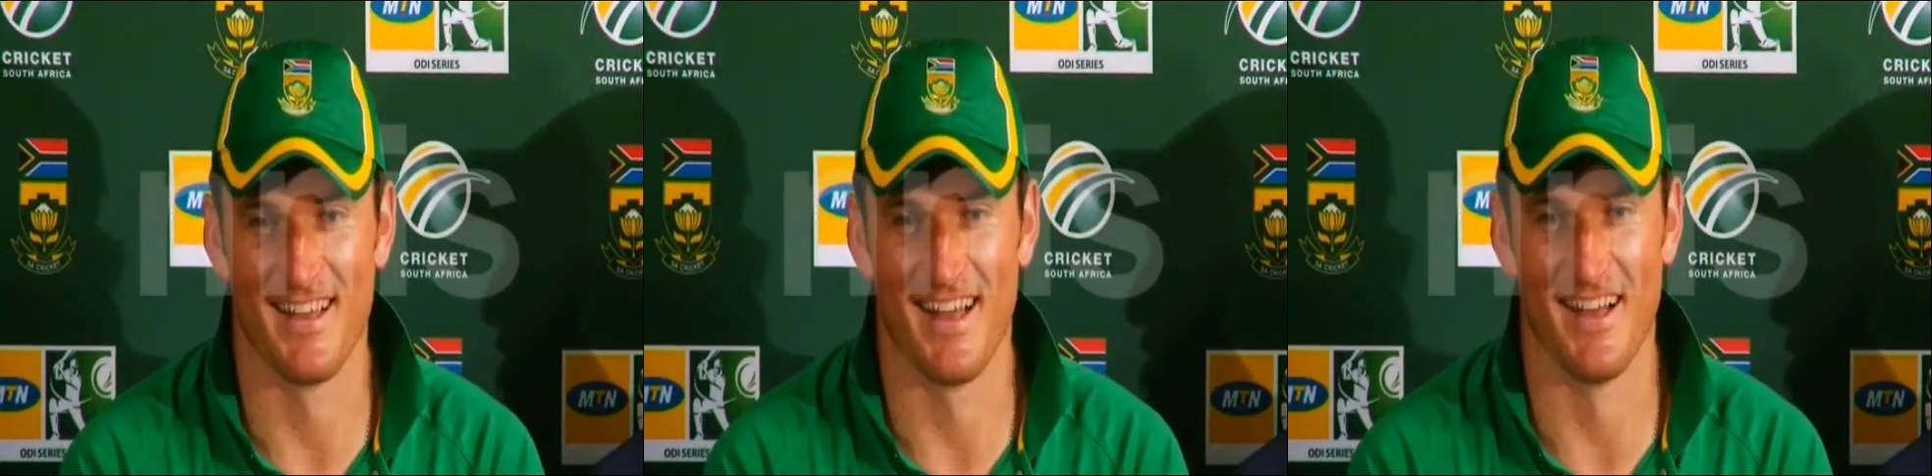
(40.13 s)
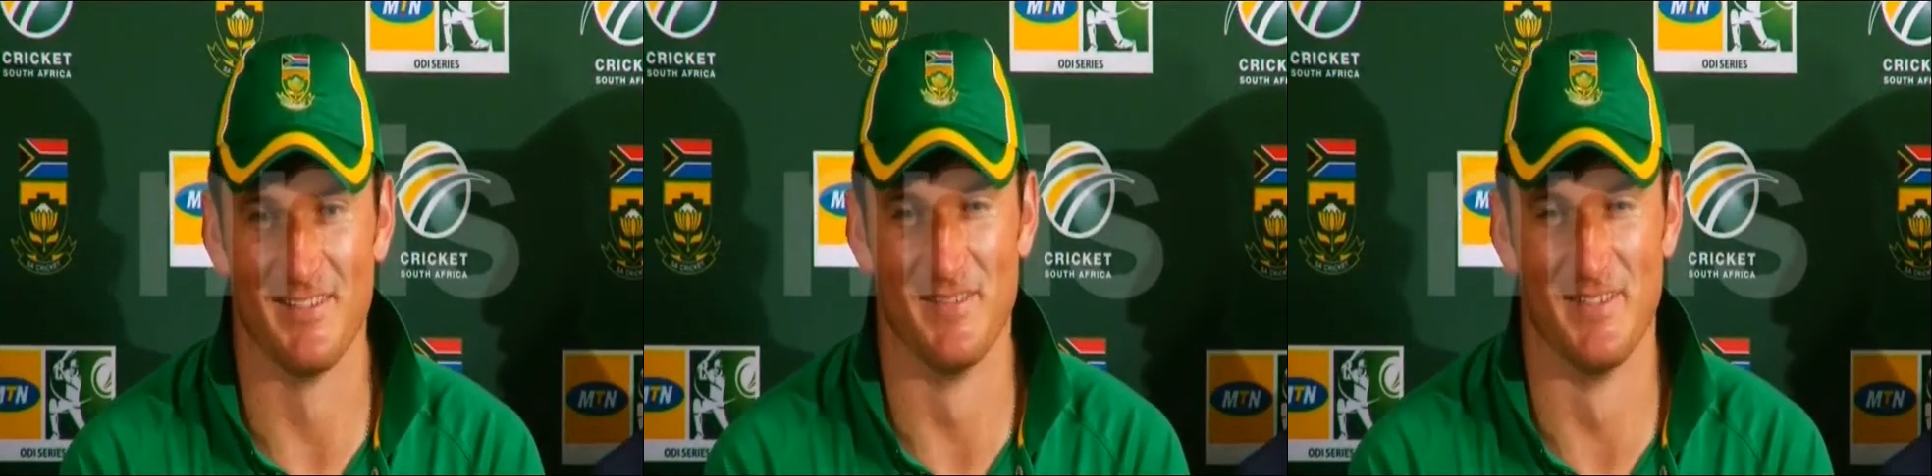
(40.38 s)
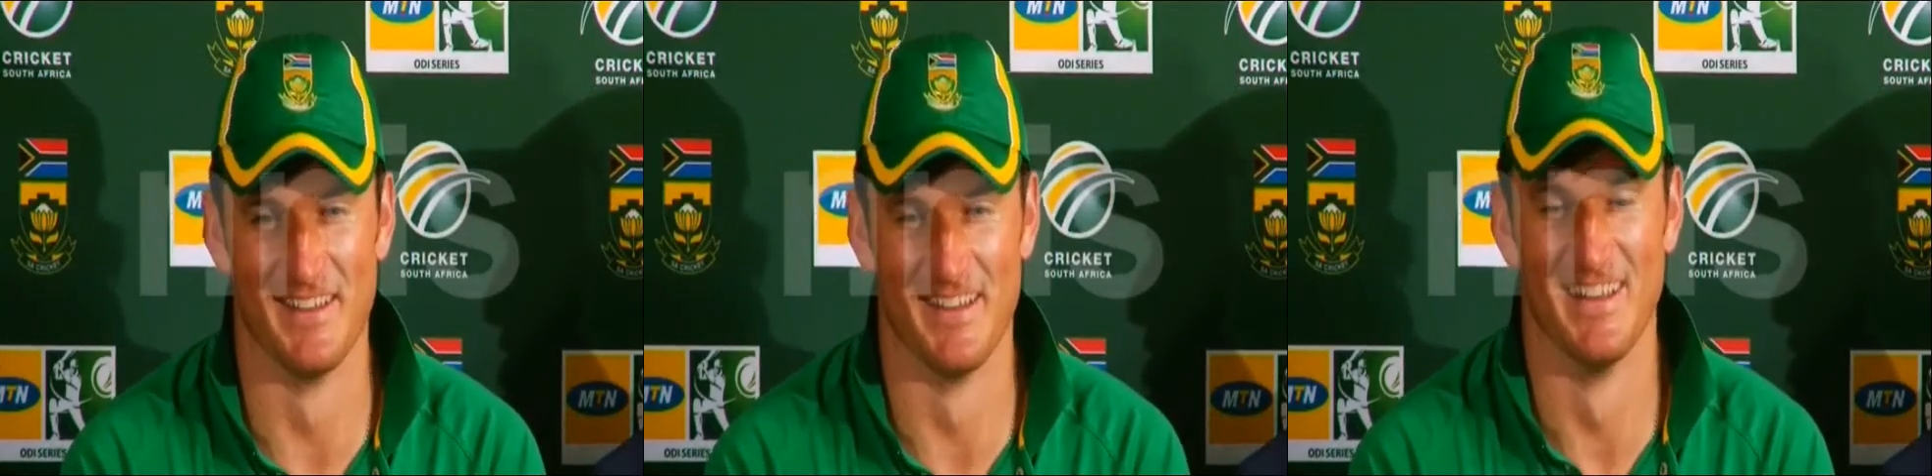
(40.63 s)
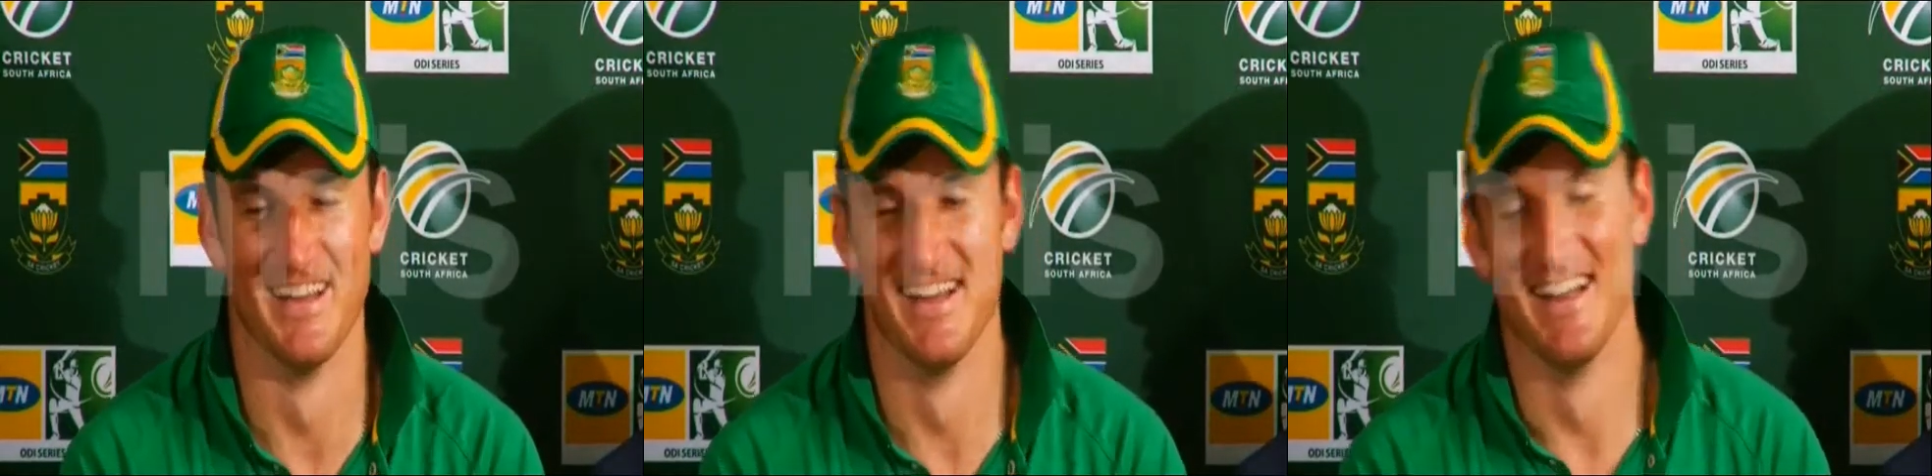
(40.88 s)
Um,
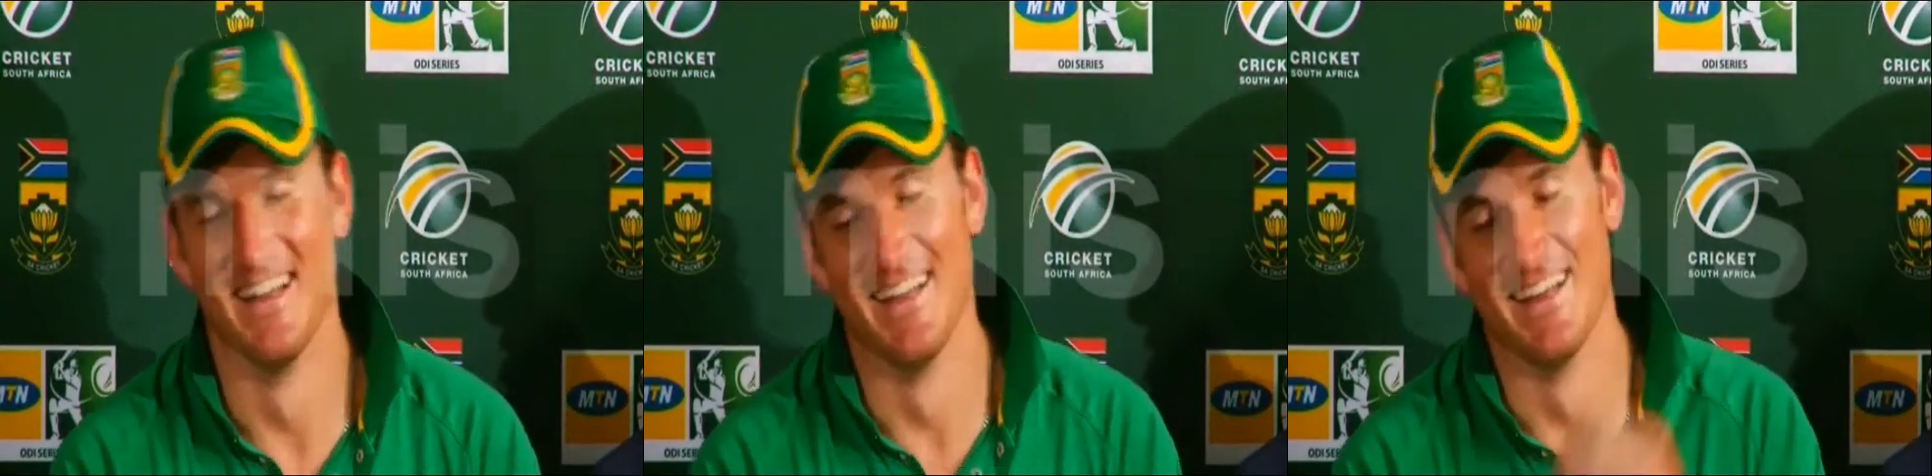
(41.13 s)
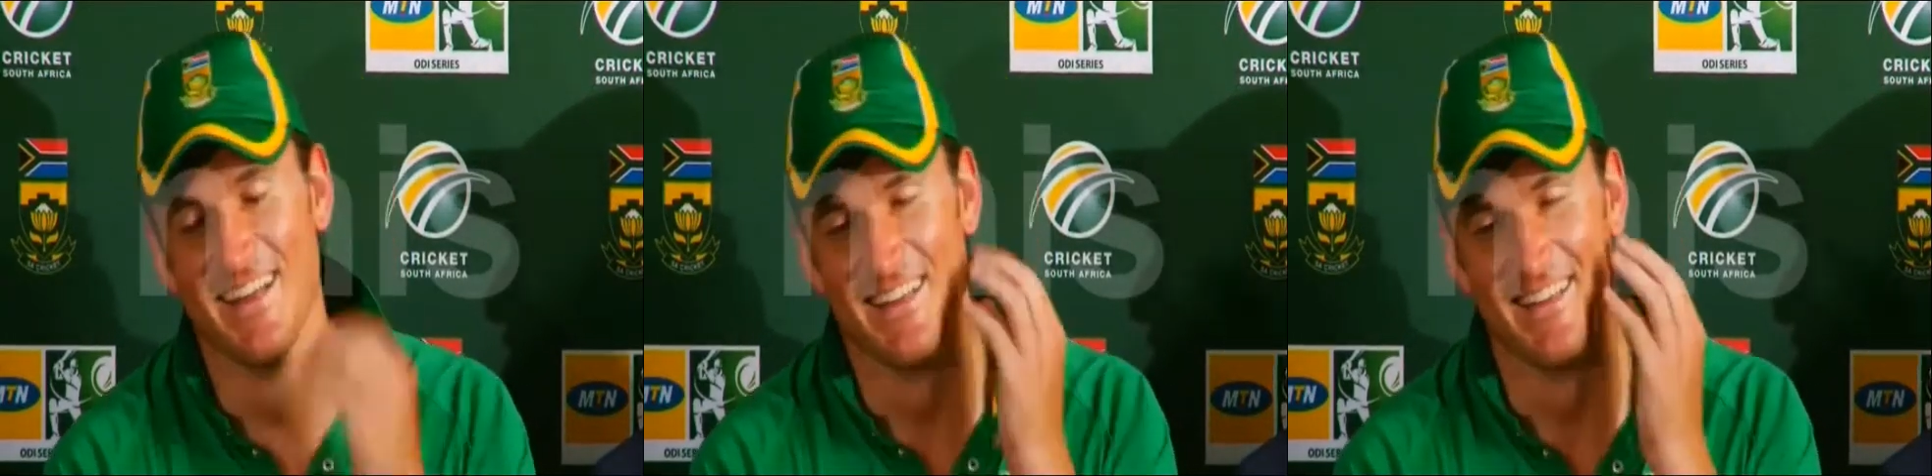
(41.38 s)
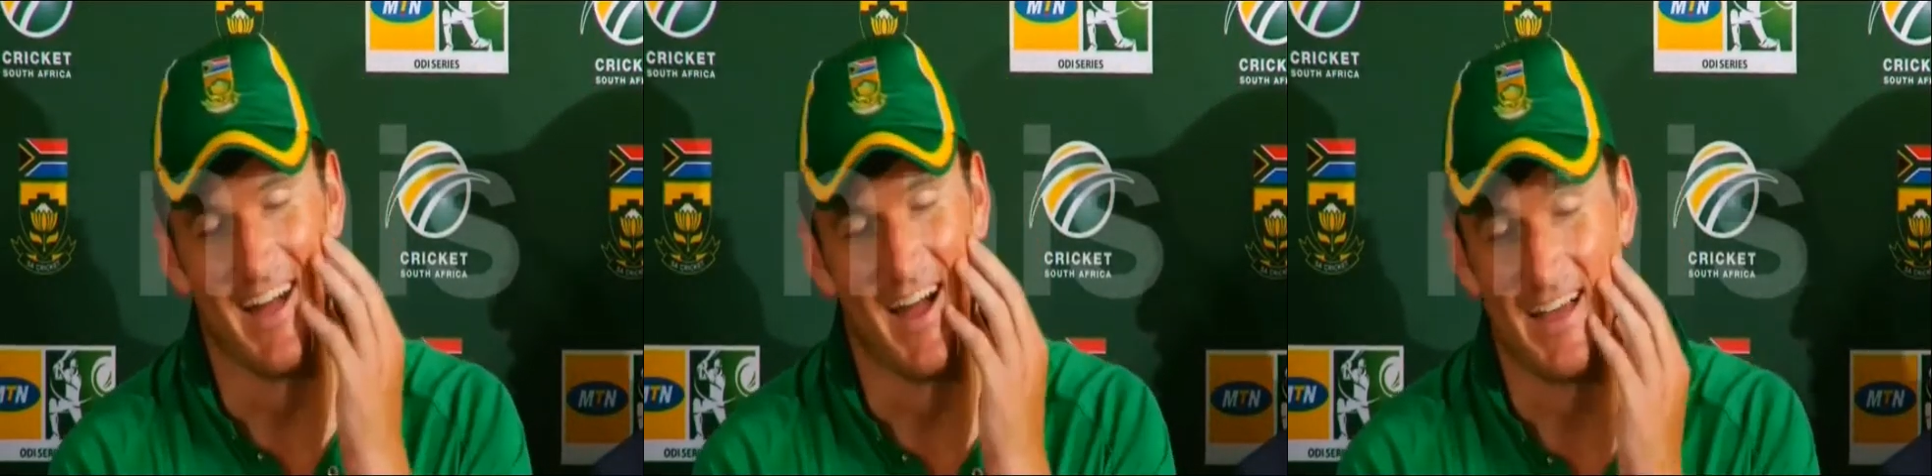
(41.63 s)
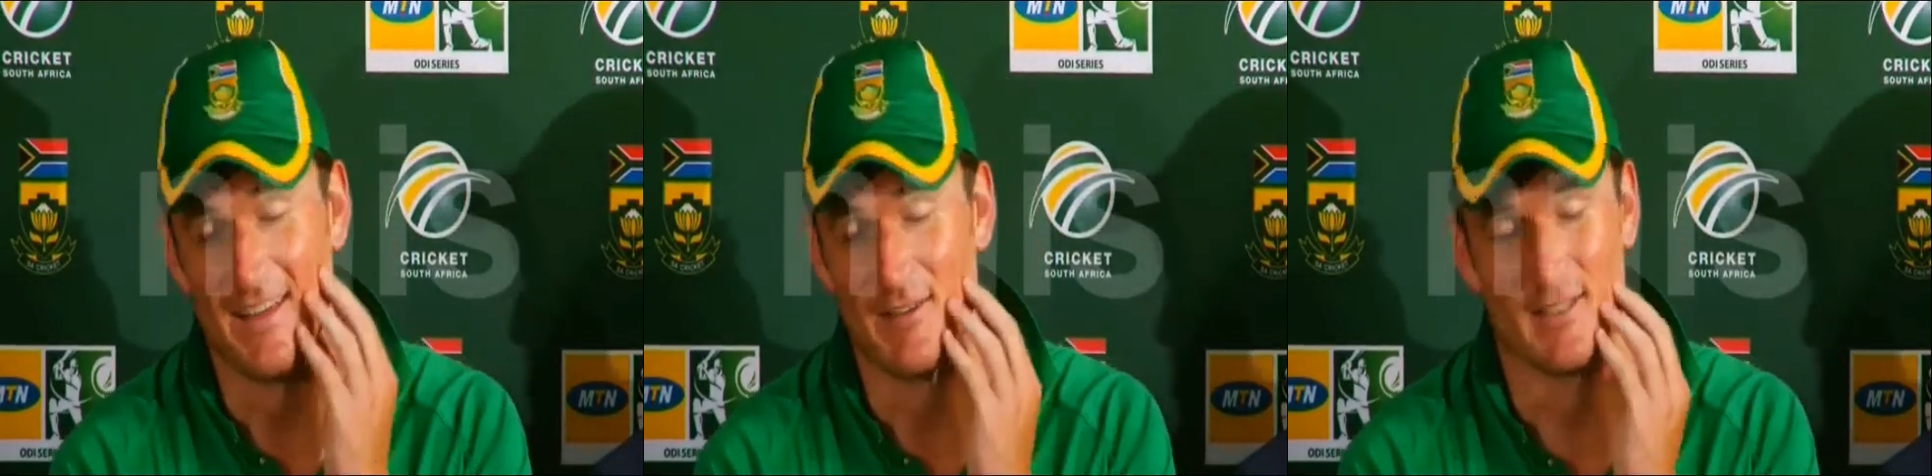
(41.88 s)
no,